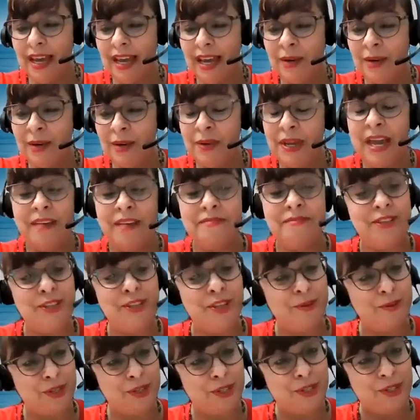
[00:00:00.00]
we have a
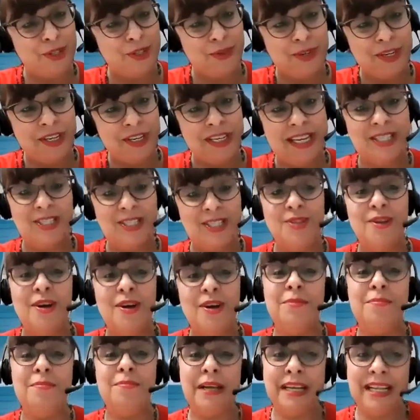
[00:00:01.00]
new student, it's
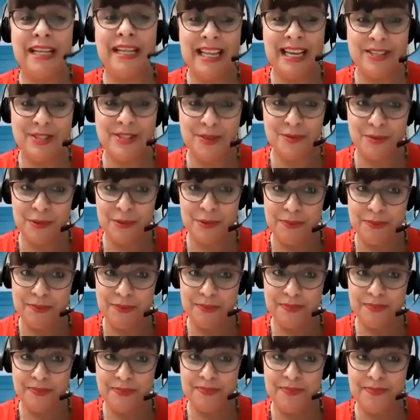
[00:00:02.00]
not in my classroom,
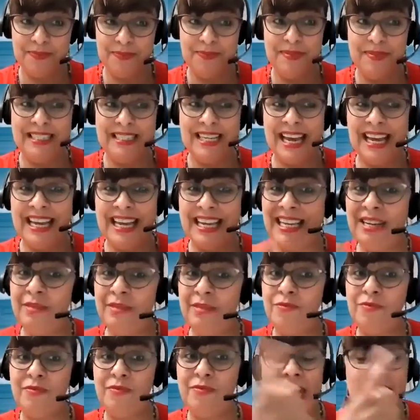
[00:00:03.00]
that he
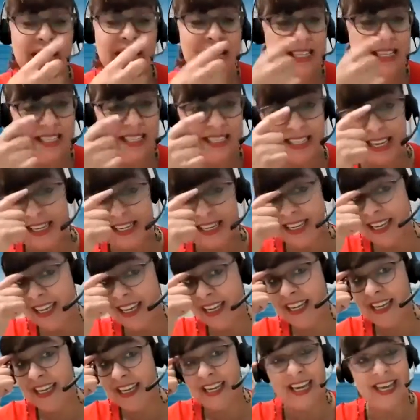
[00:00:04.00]
runs and
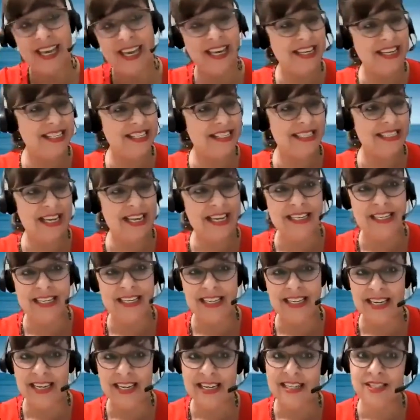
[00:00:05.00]
he kicks
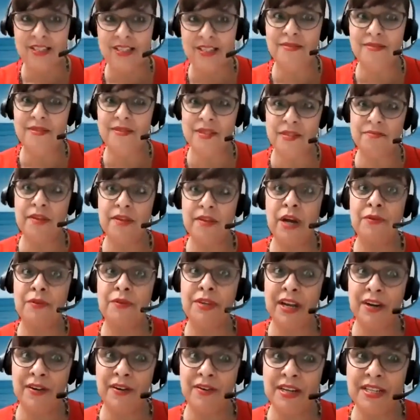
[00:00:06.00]
and he's
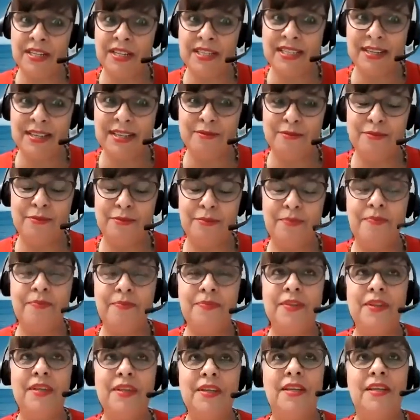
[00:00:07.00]
very aggressive.
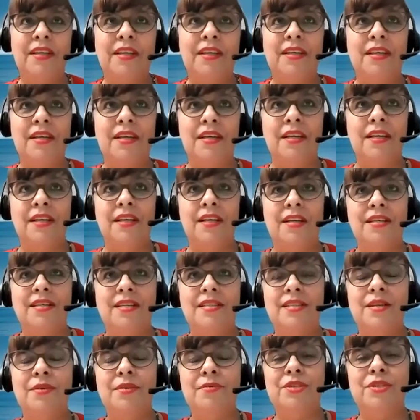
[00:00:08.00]

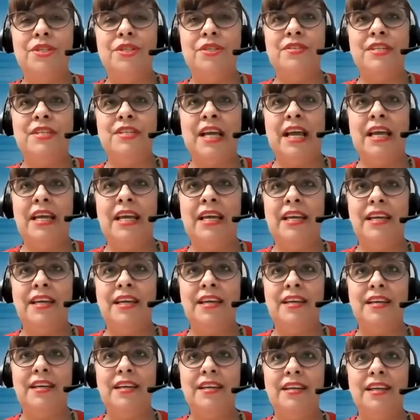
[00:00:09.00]
So
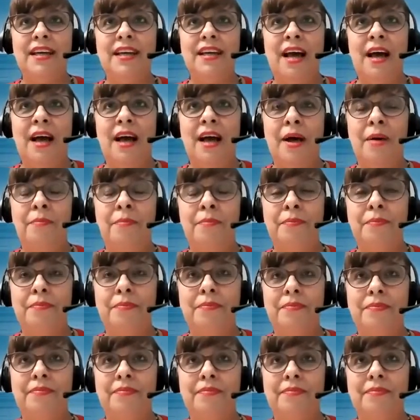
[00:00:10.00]
today,
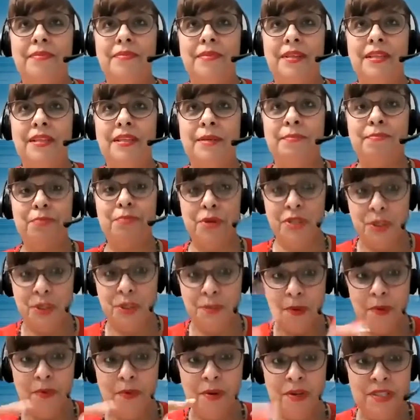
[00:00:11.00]
the
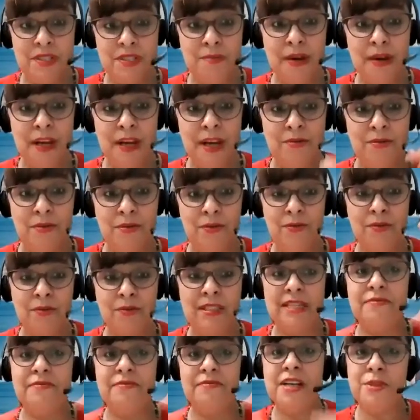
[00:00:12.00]
principal was in my
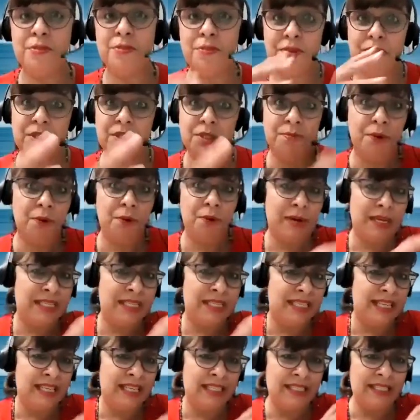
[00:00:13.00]
room, the vice principal
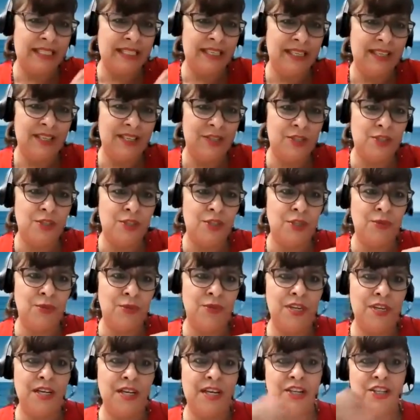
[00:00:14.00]
assessing the
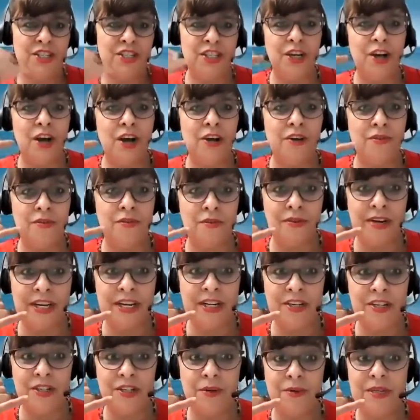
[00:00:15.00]
student, and she got on the
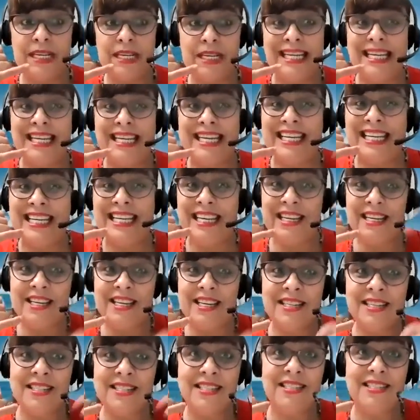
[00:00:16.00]
radio.
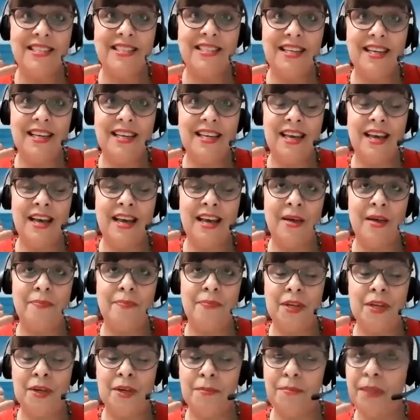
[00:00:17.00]
He is
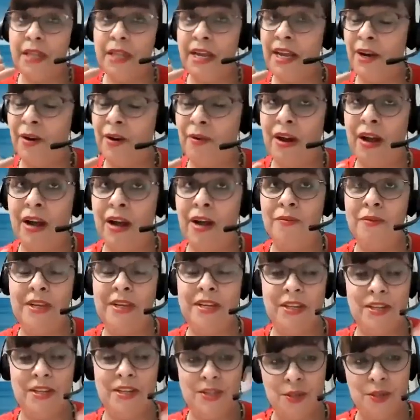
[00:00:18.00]
in a
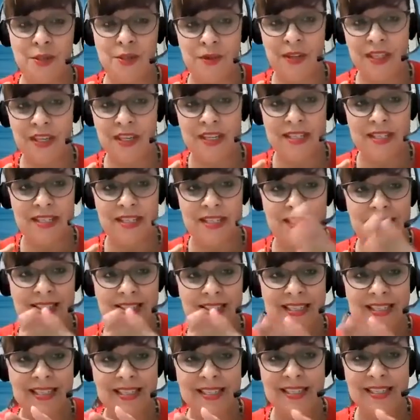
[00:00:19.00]
playground and he's doing this.
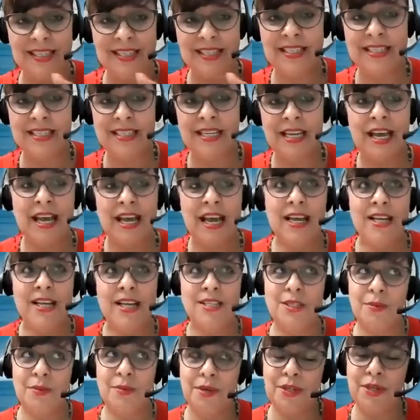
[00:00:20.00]

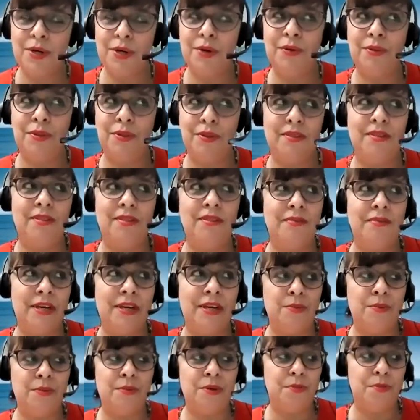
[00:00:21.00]
So I told the
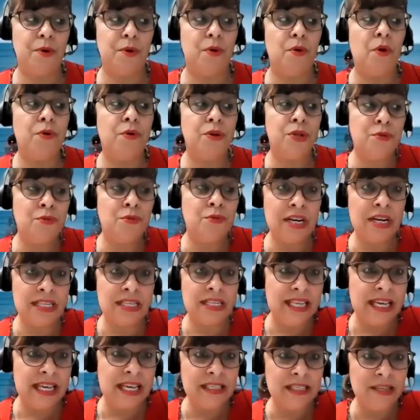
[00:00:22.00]
vice principal, oh, you were
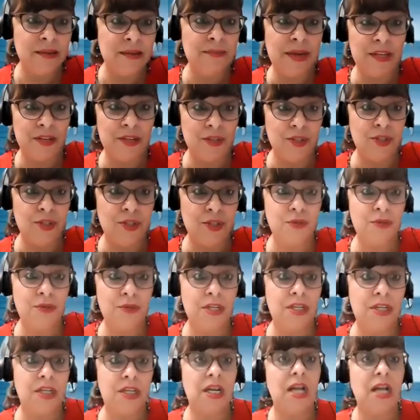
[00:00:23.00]
assessing my
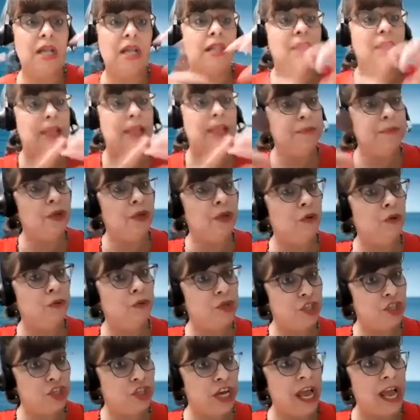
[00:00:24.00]
student, let me
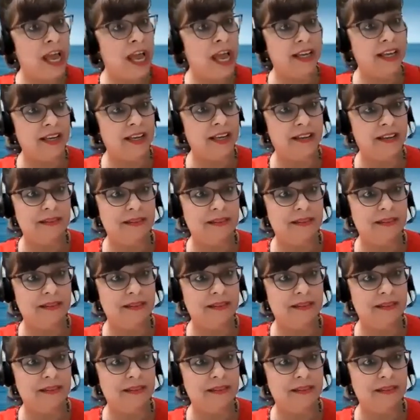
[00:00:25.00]
go check.